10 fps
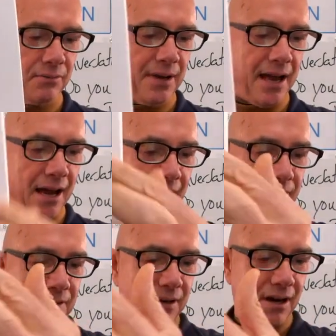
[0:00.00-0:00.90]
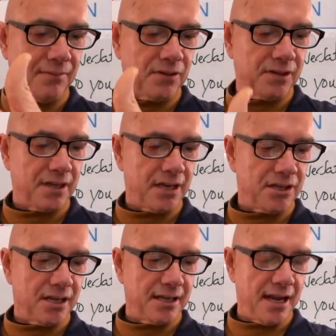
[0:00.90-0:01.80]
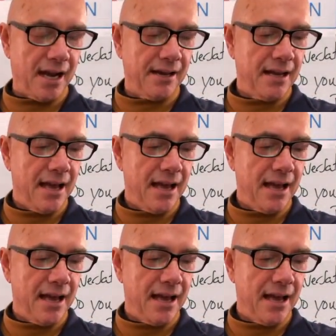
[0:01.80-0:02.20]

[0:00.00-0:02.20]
we have the conversation, yeah?